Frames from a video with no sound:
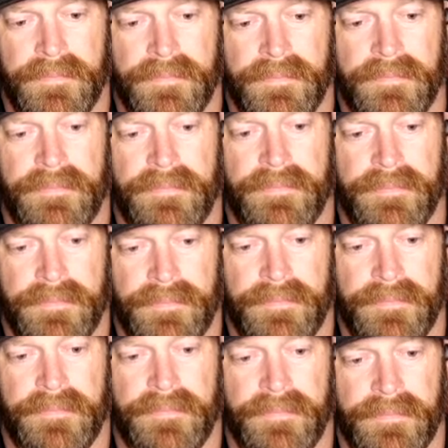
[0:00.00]

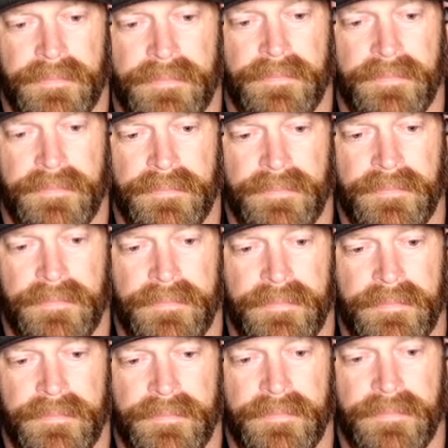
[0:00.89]

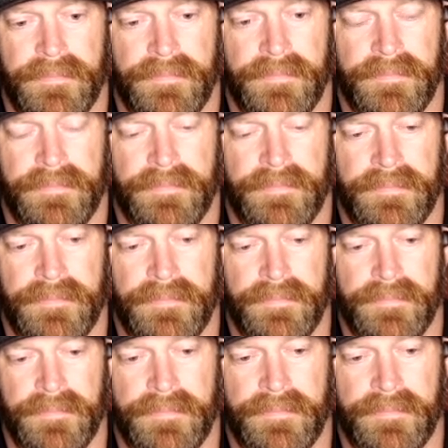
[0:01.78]

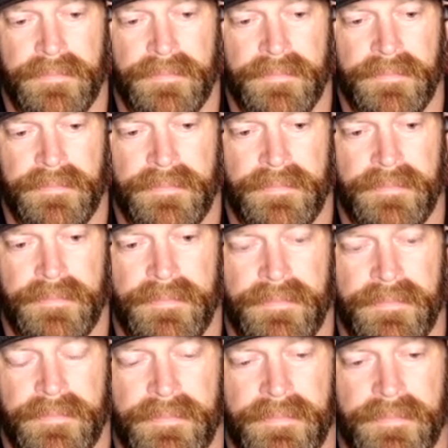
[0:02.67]

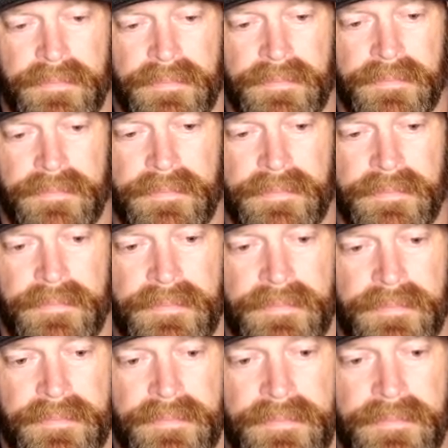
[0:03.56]

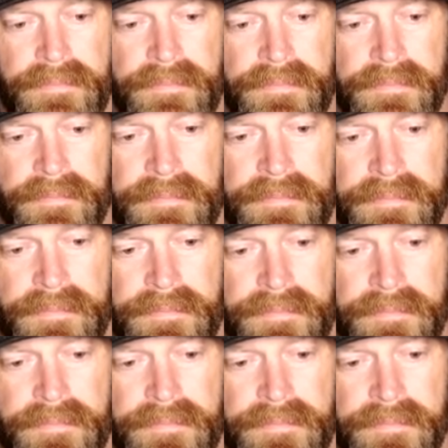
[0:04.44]
[no speech]